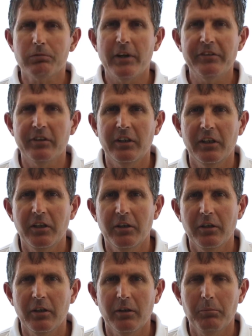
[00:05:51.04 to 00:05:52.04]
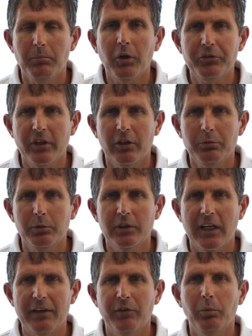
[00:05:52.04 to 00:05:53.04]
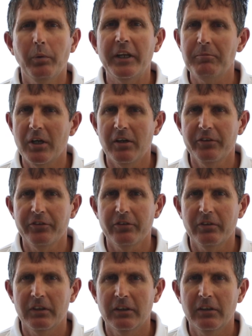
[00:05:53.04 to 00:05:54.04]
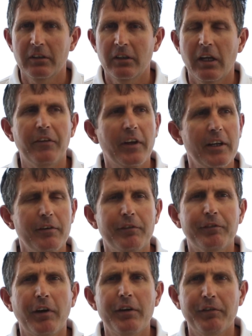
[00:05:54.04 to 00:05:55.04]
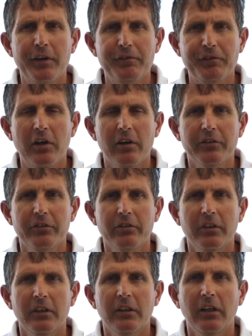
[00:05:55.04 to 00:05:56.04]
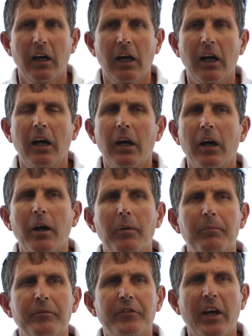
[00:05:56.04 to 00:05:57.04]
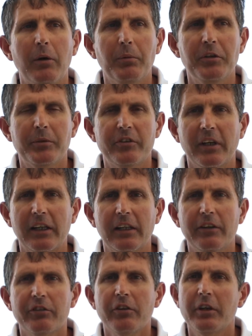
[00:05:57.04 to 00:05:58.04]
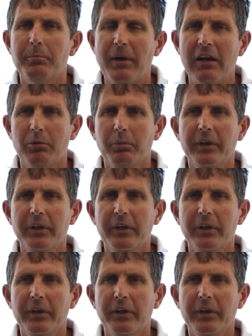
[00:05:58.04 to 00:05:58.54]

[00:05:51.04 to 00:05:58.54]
racing multi-hulls will have a wing mast, and they are very, very fast, downwind particularly, so the apparent